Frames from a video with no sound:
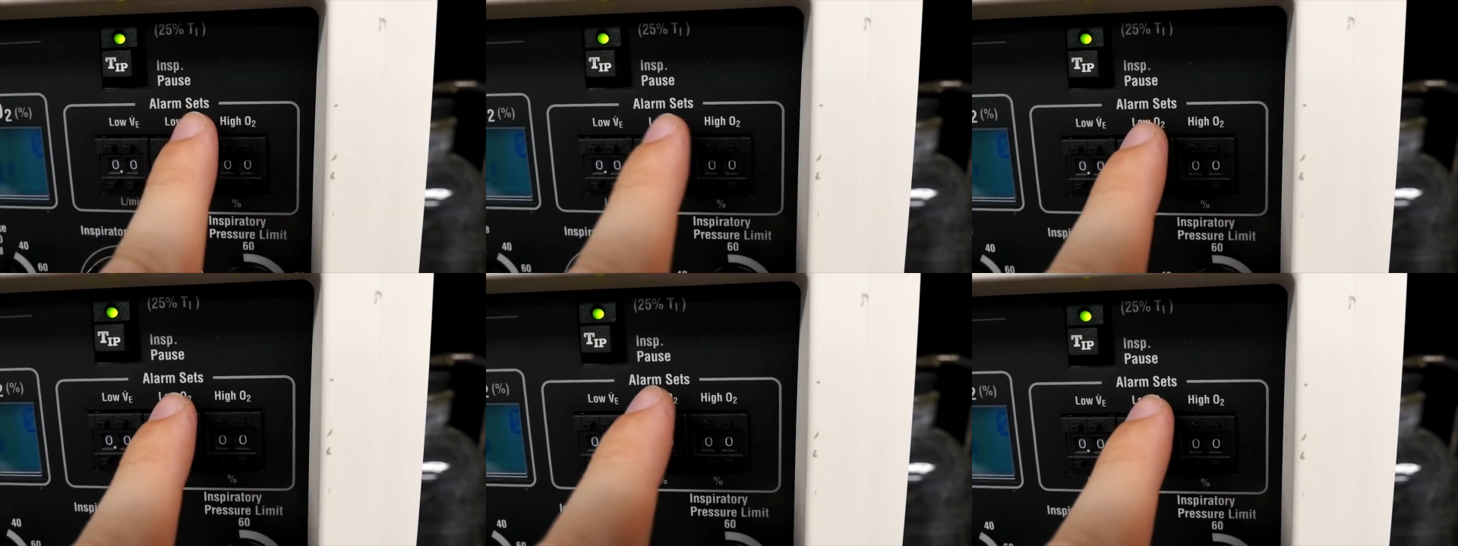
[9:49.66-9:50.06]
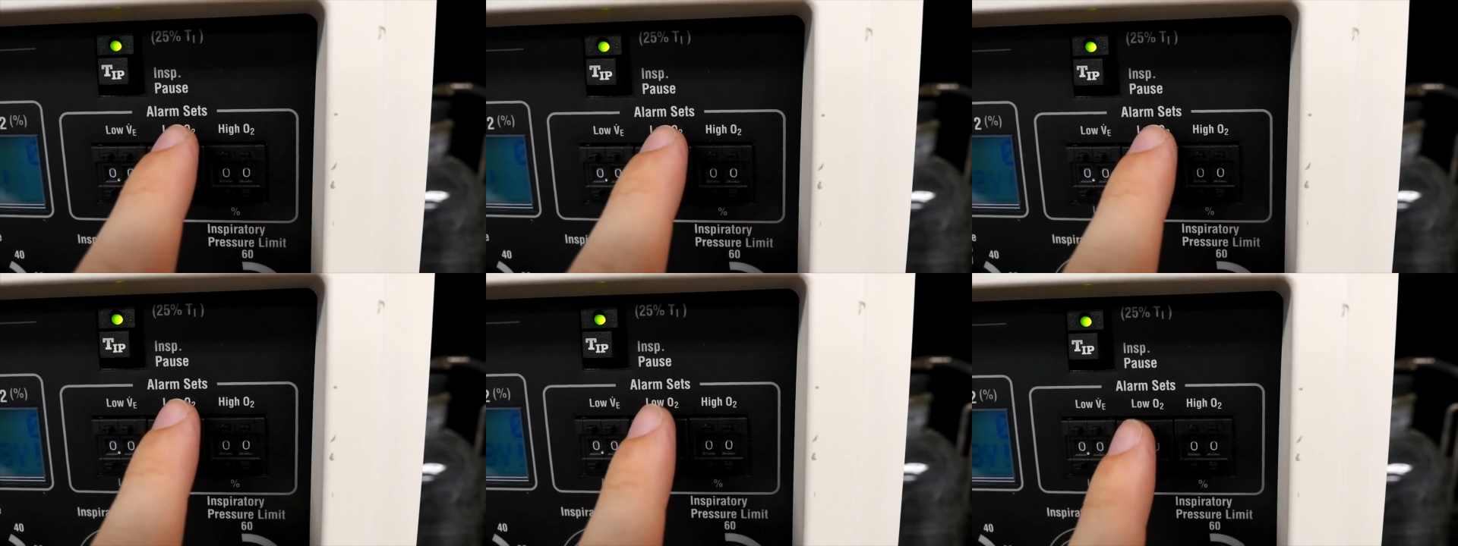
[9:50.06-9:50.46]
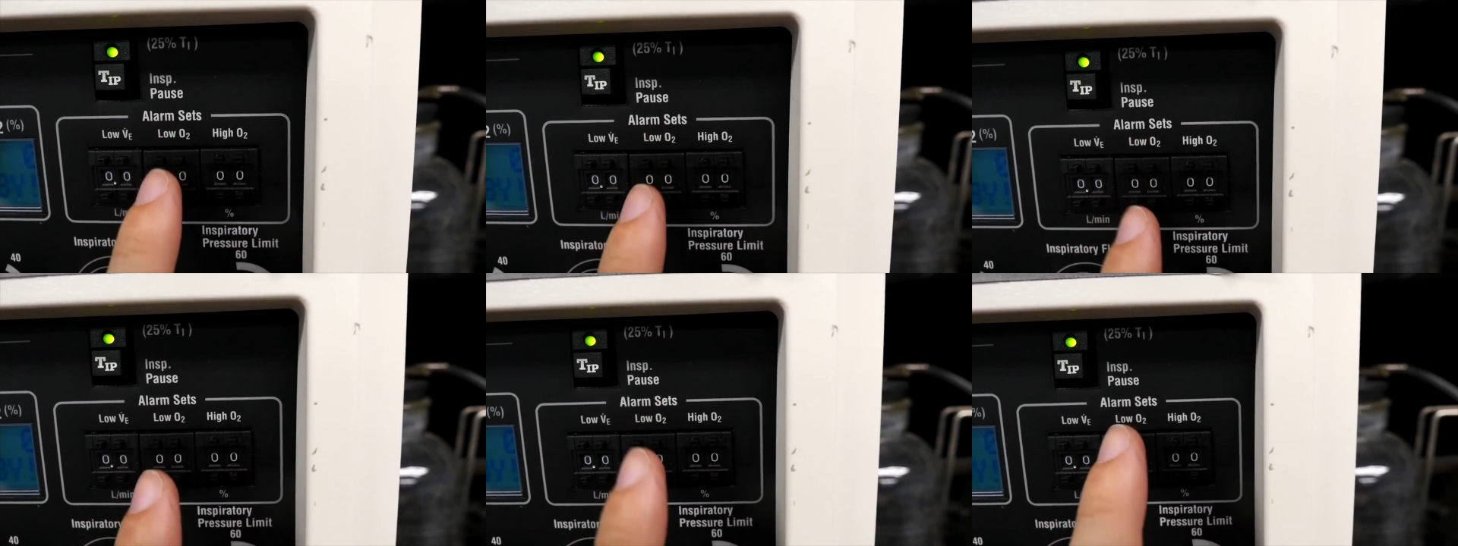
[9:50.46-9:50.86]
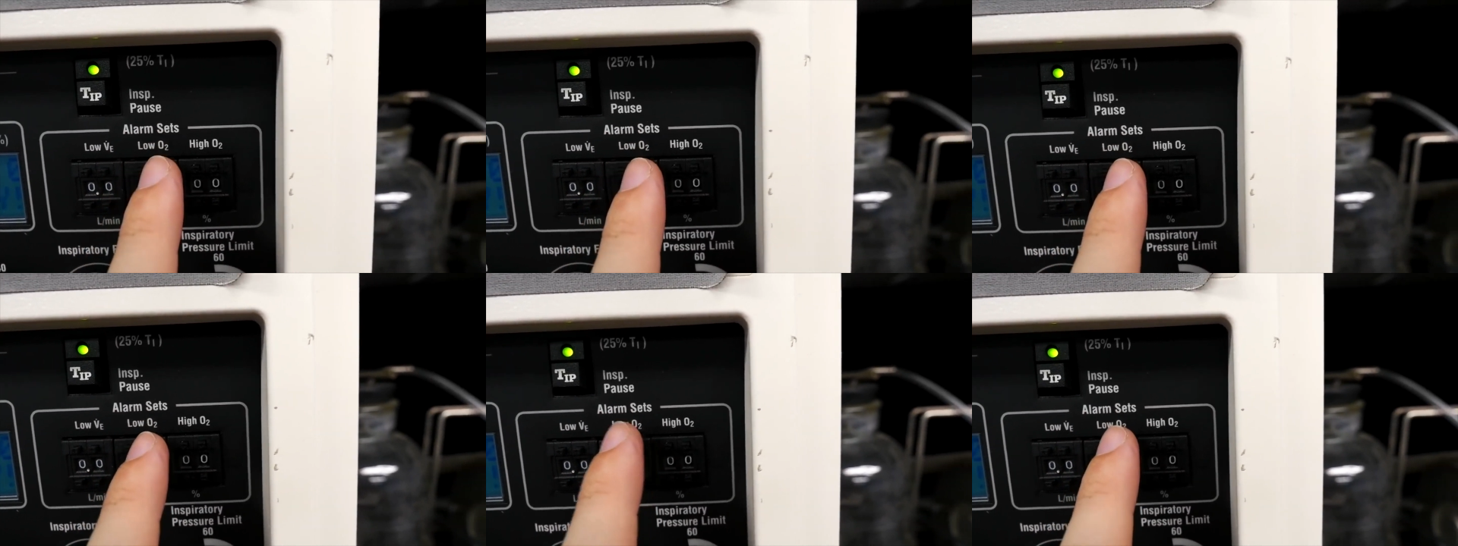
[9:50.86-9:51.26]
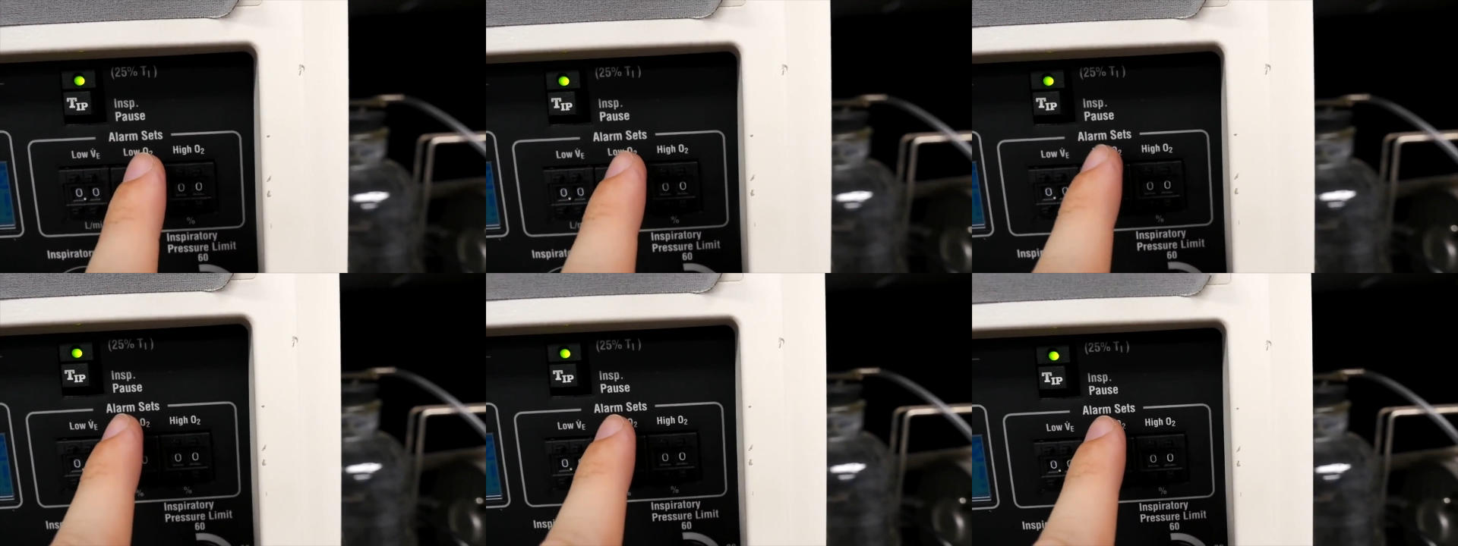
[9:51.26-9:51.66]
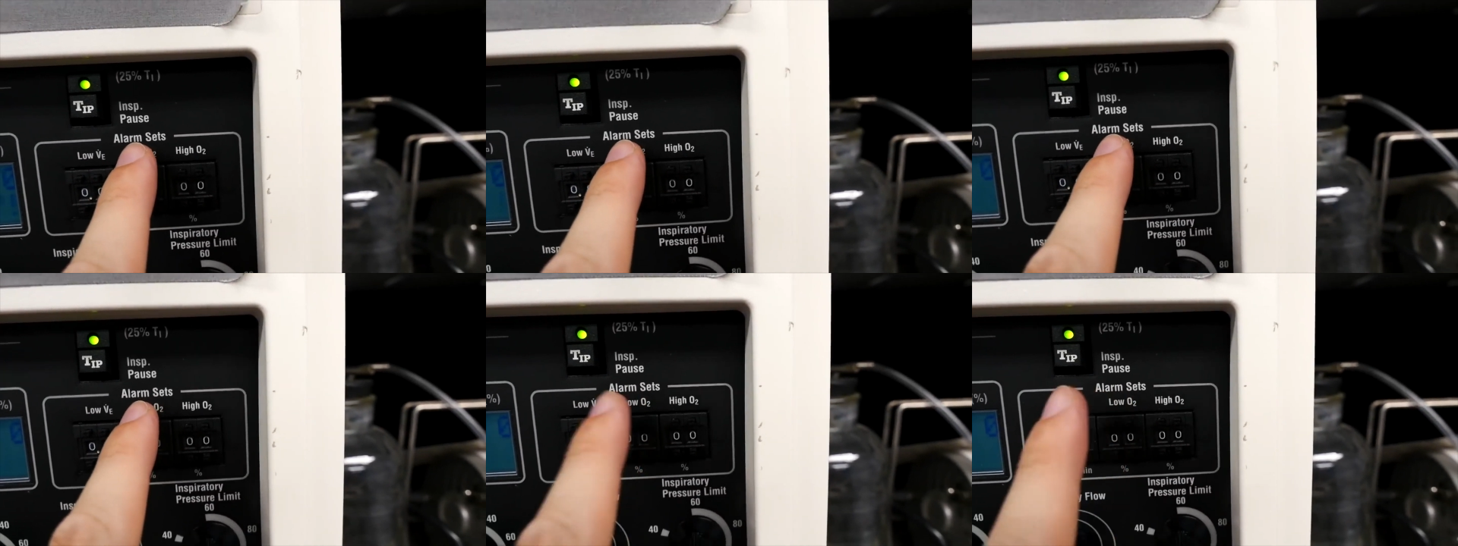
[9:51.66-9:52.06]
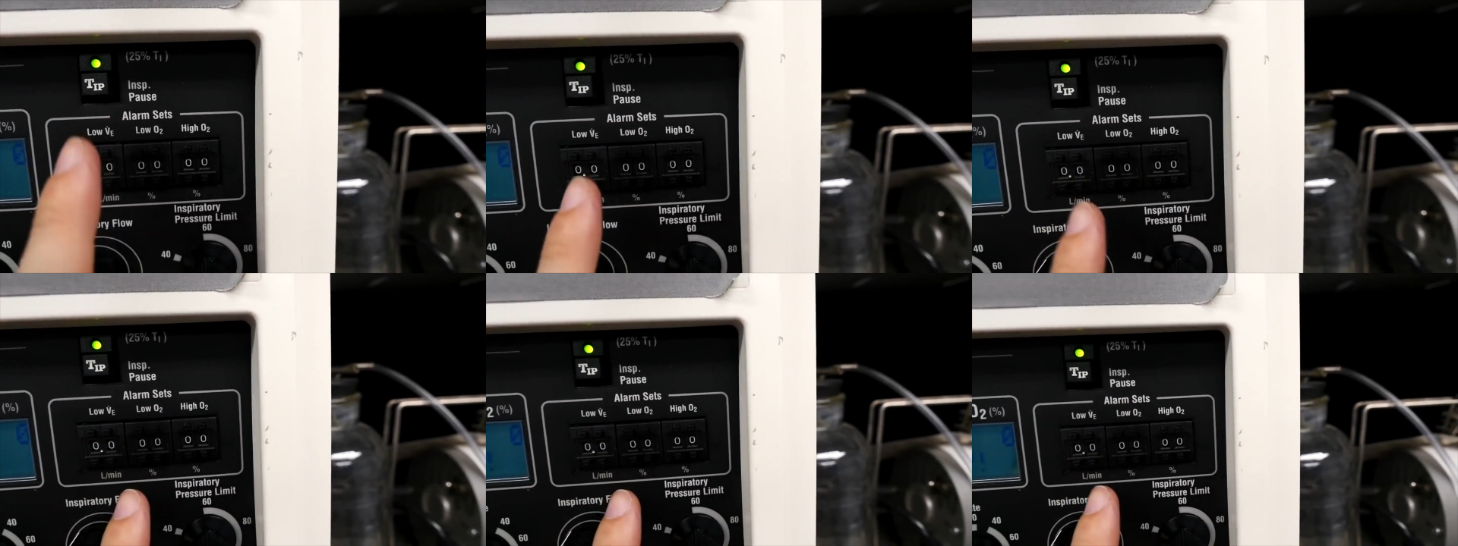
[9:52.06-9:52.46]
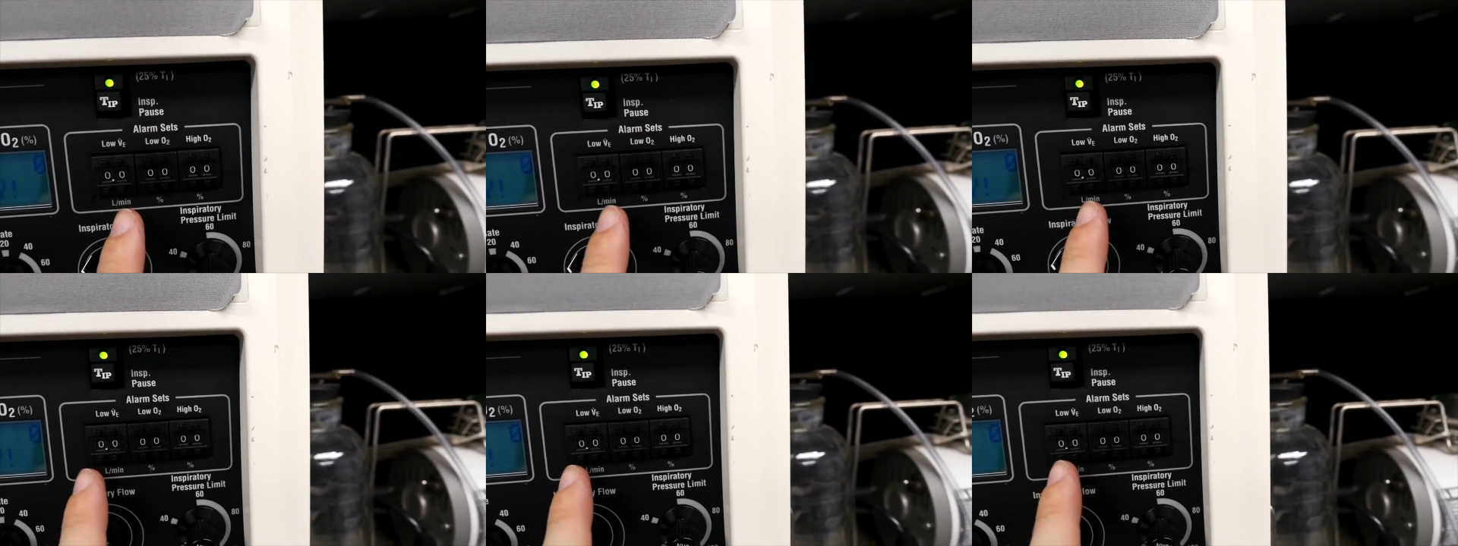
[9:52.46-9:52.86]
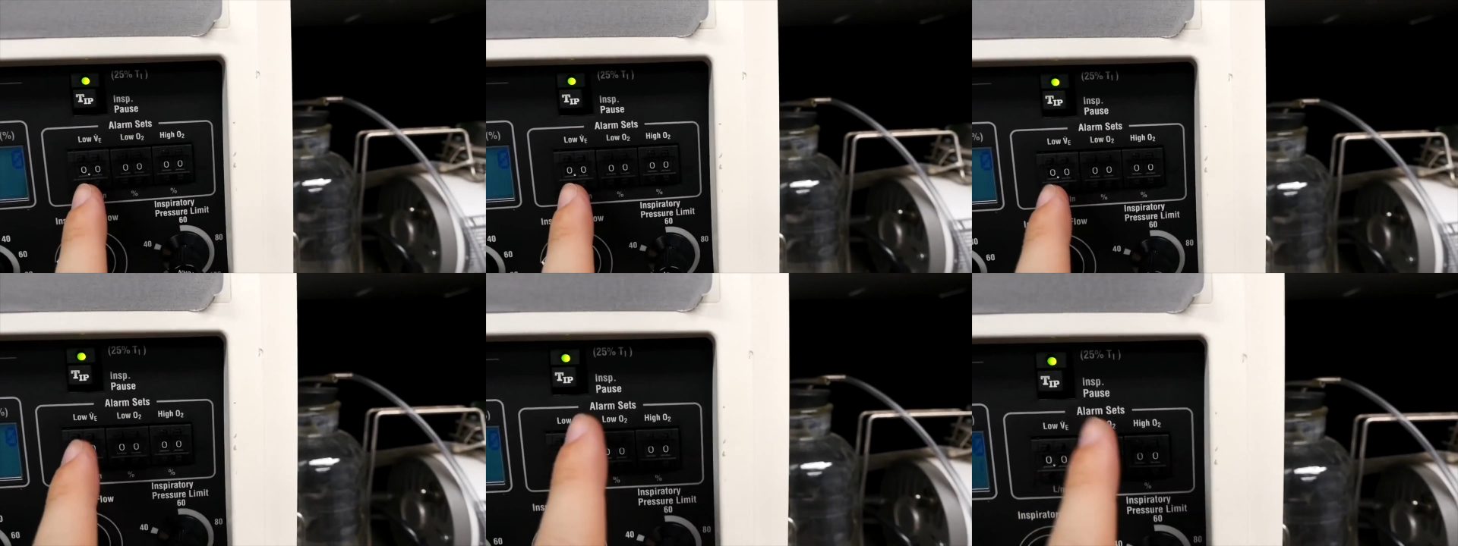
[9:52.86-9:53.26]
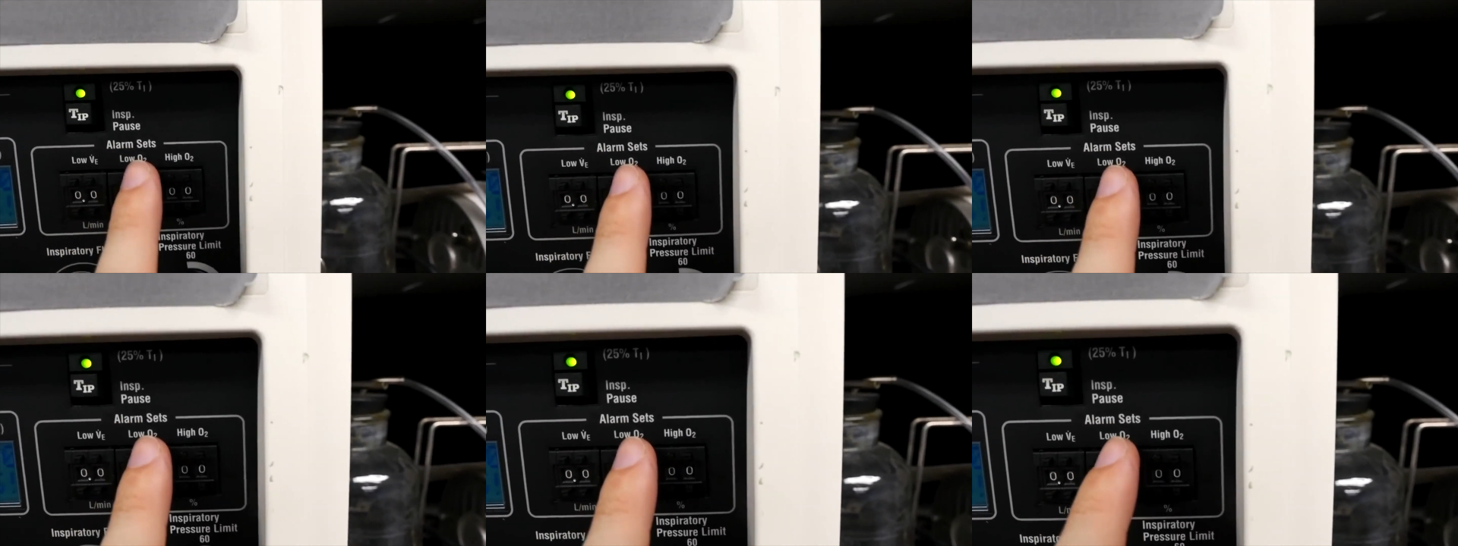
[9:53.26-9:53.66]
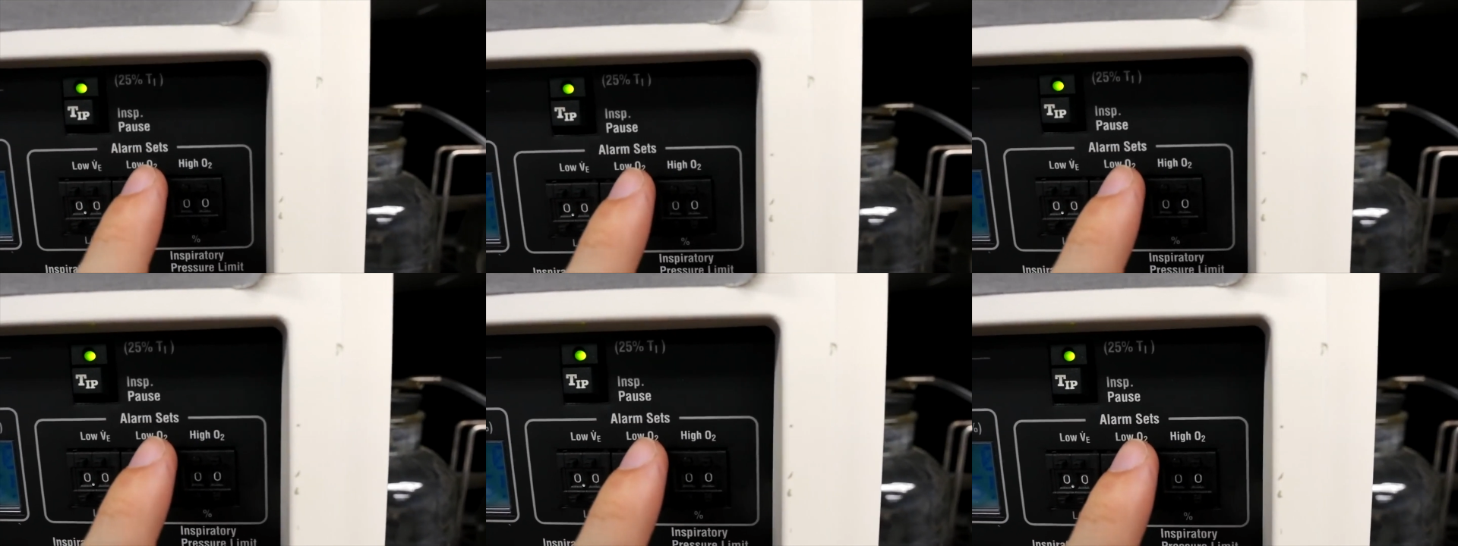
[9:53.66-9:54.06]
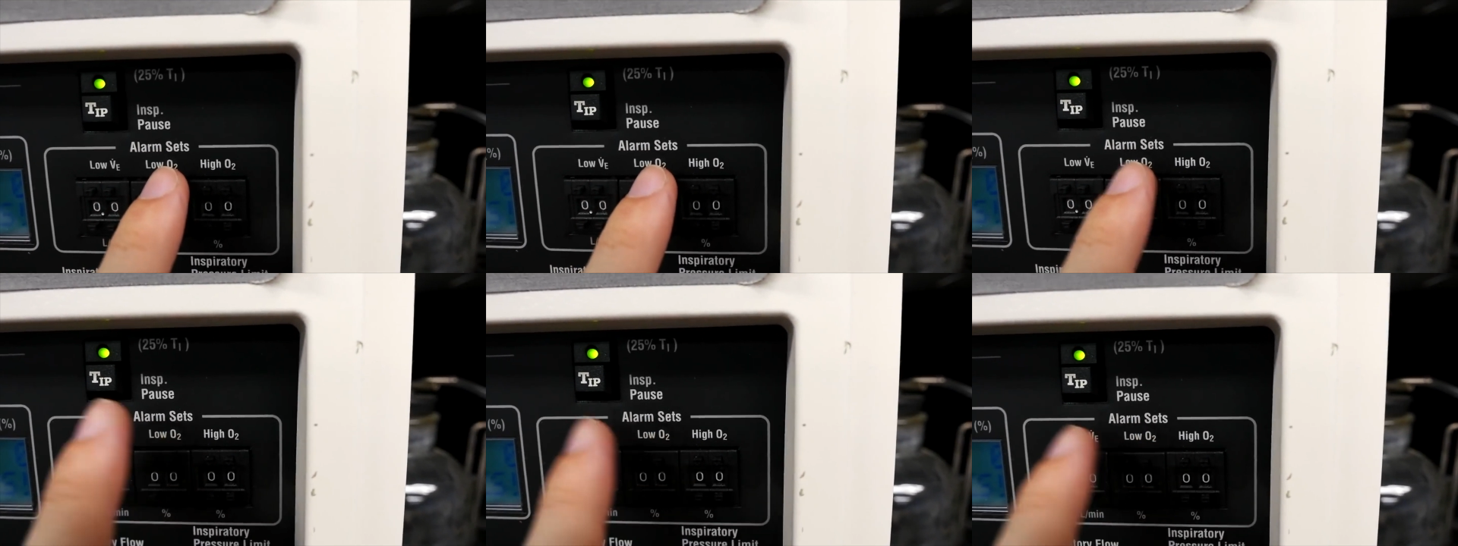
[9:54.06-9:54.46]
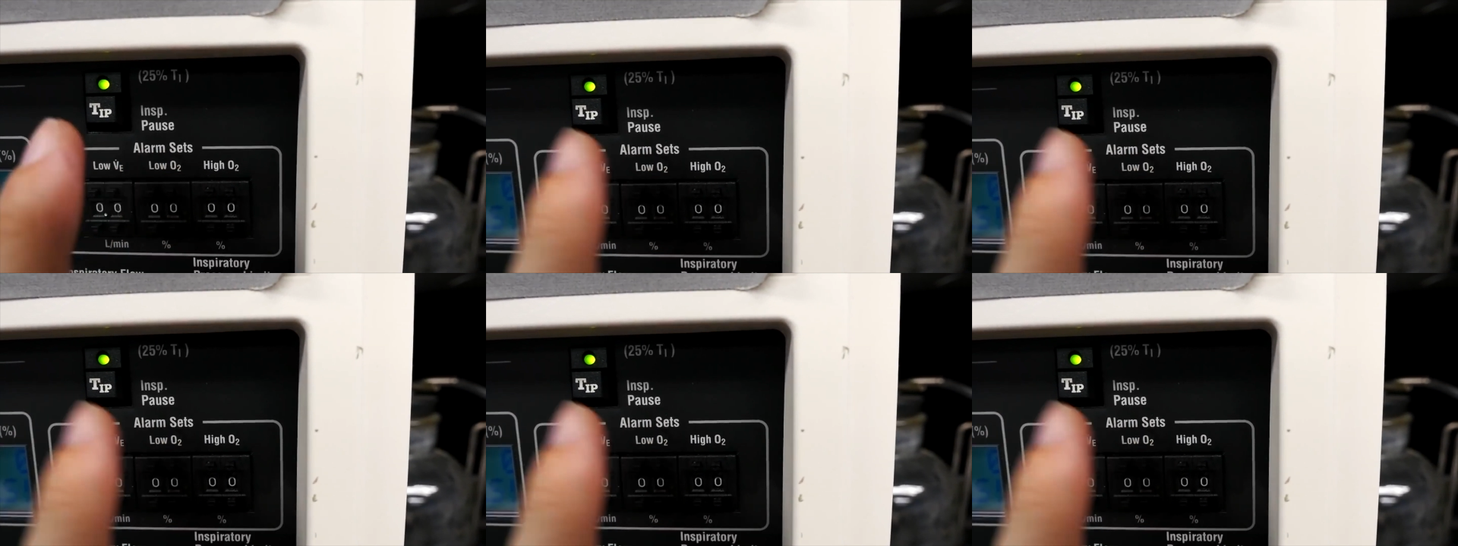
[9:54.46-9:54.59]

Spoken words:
Nobody's mouth can be seen.